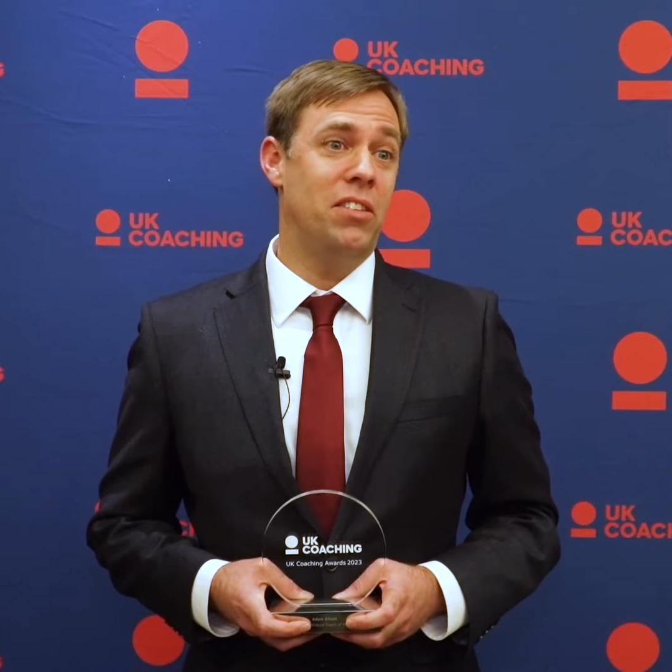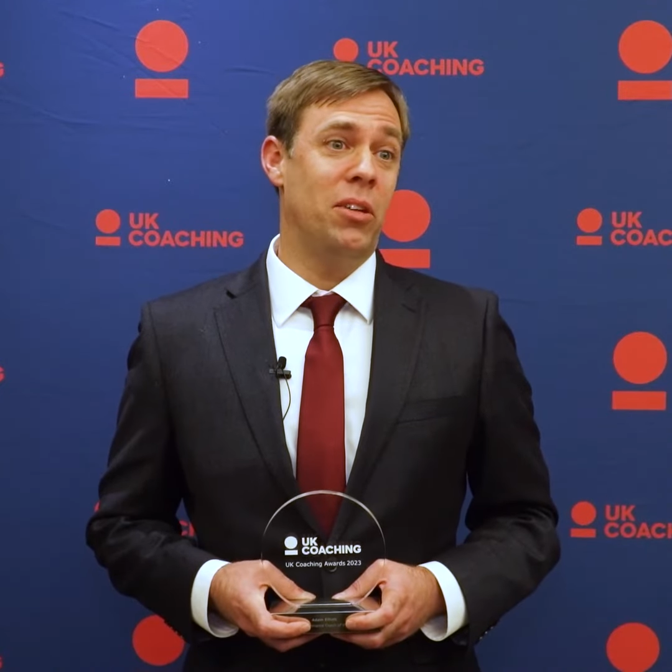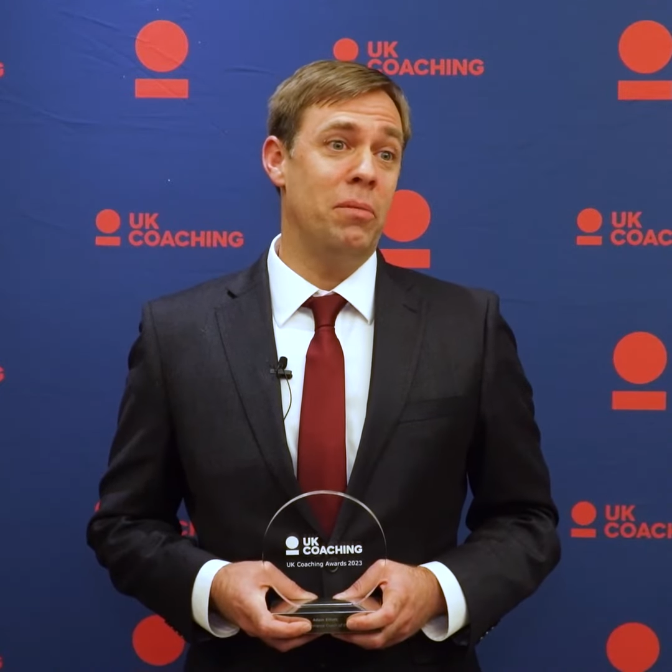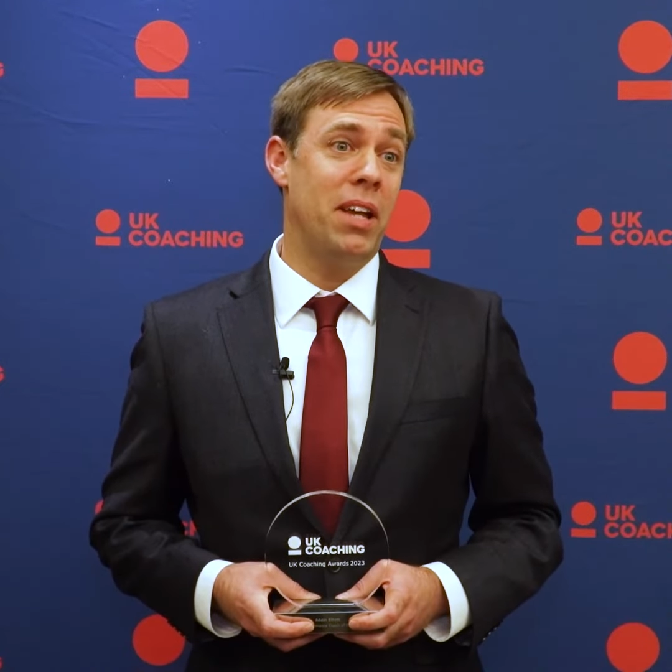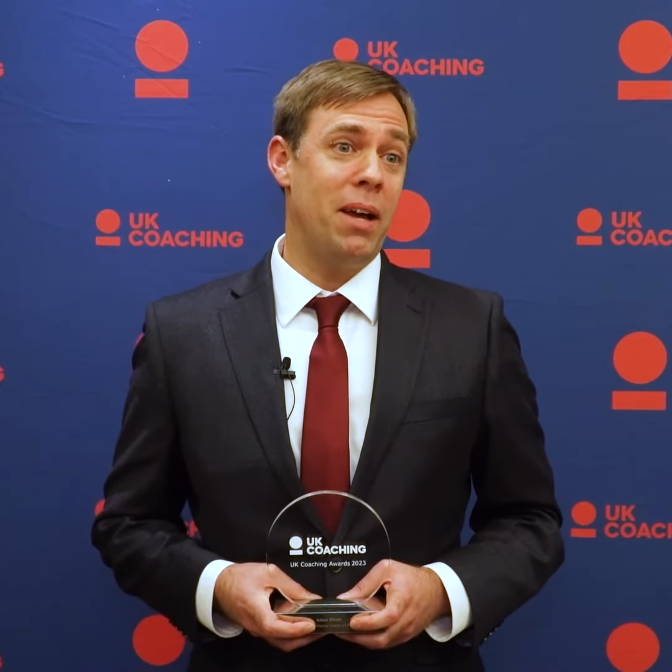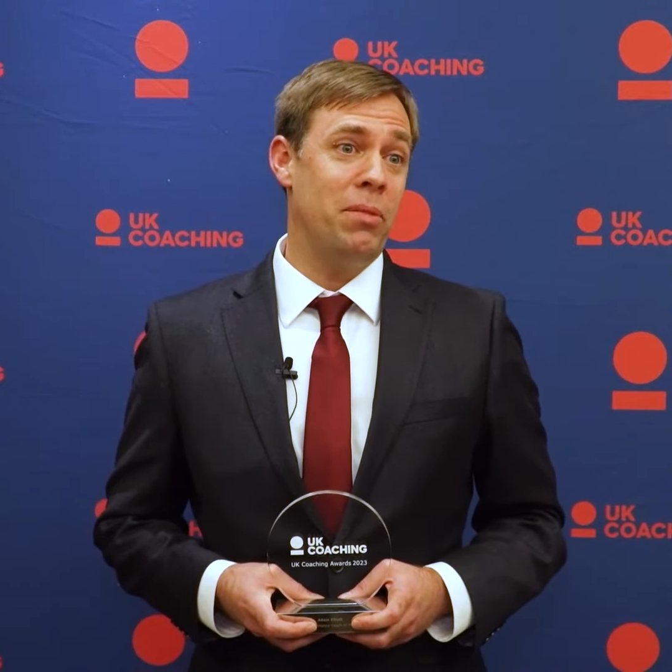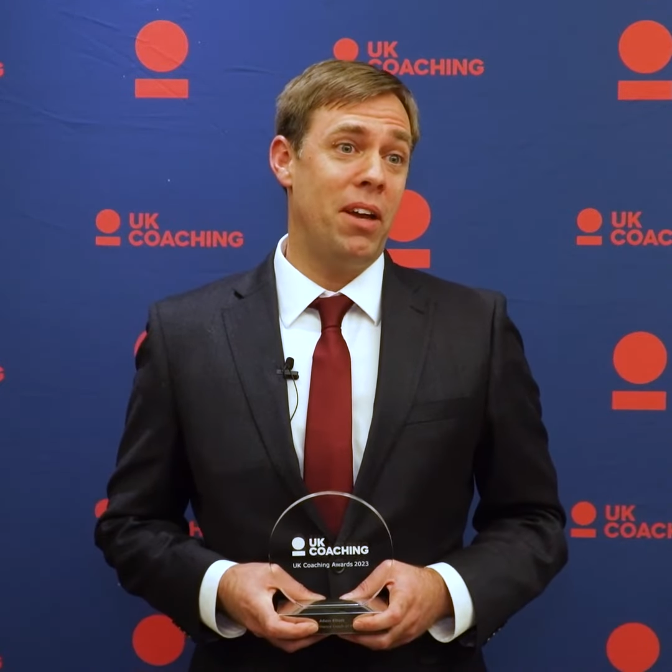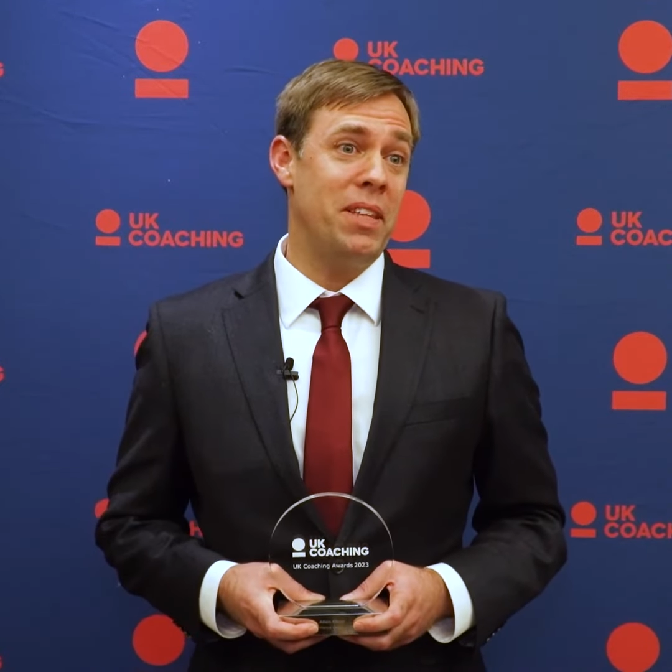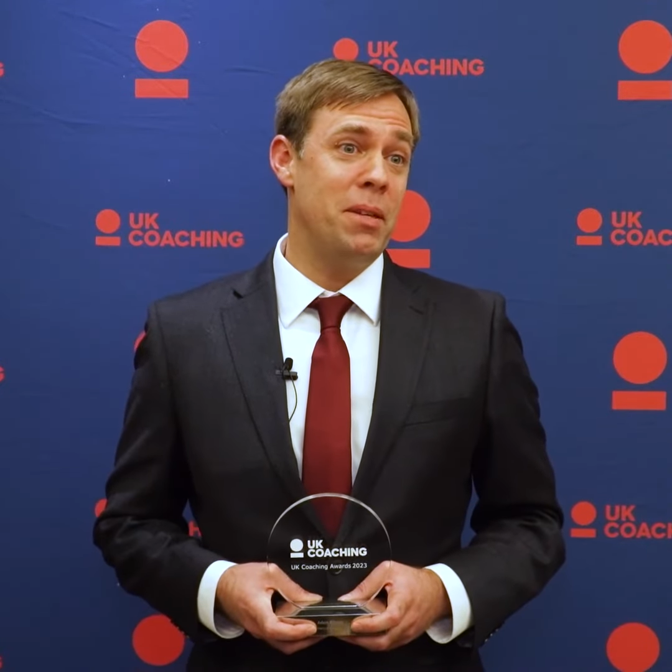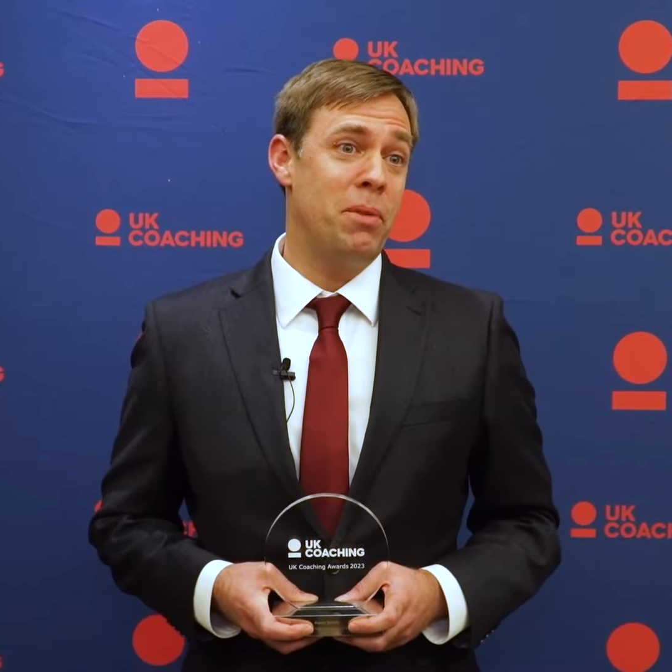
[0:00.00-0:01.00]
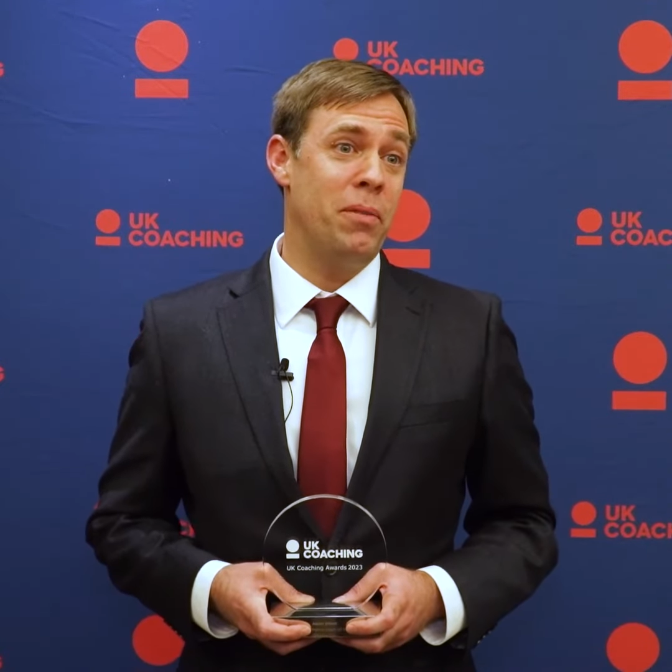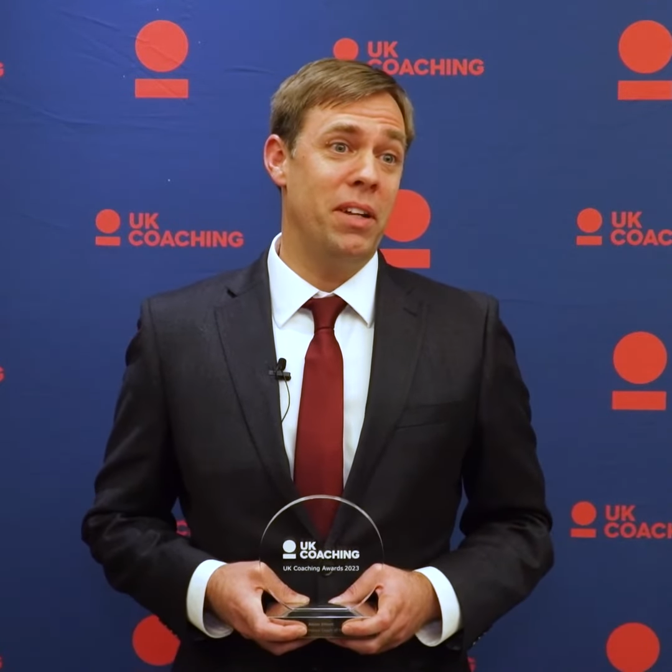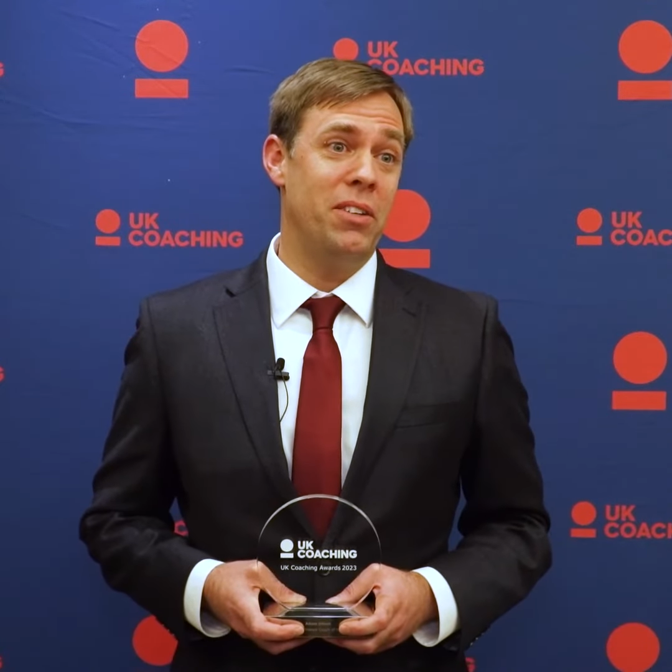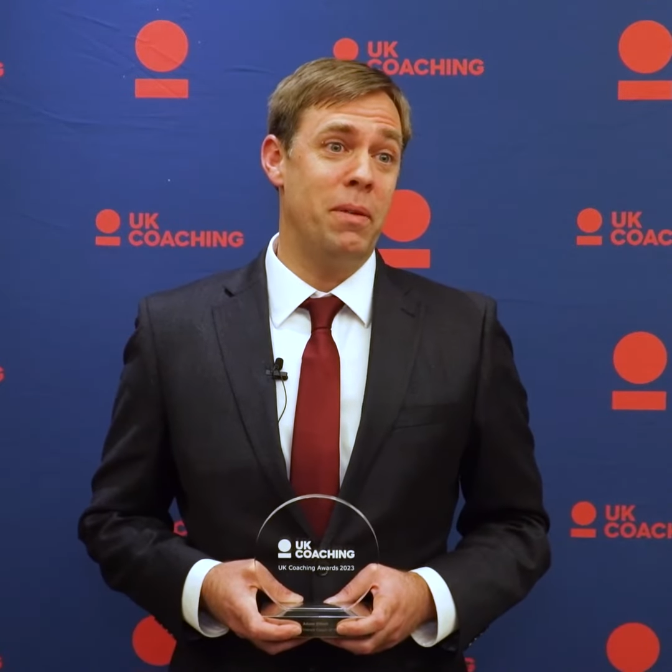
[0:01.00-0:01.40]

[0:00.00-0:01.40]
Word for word: sometimes having the privilege